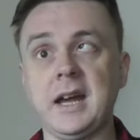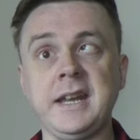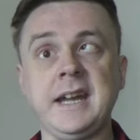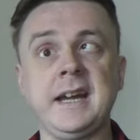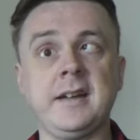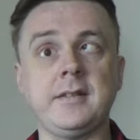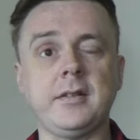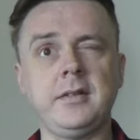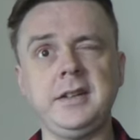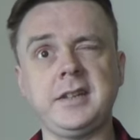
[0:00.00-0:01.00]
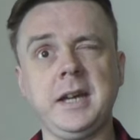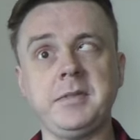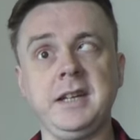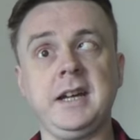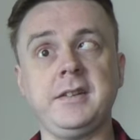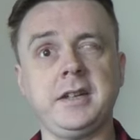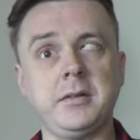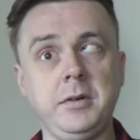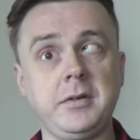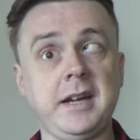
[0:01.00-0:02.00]
and it had all these games, and it had
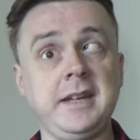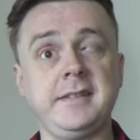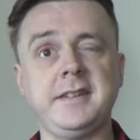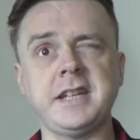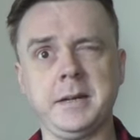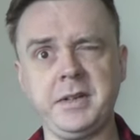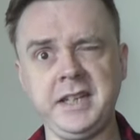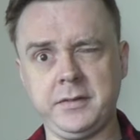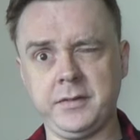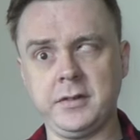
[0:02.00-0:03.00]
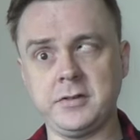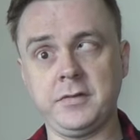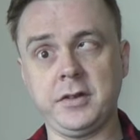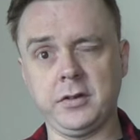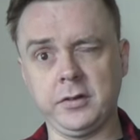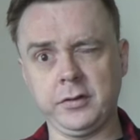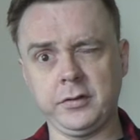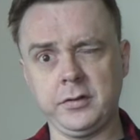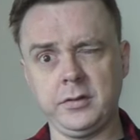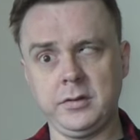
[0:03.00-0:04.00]
Ikaruga, and it's the Japanese version, of course.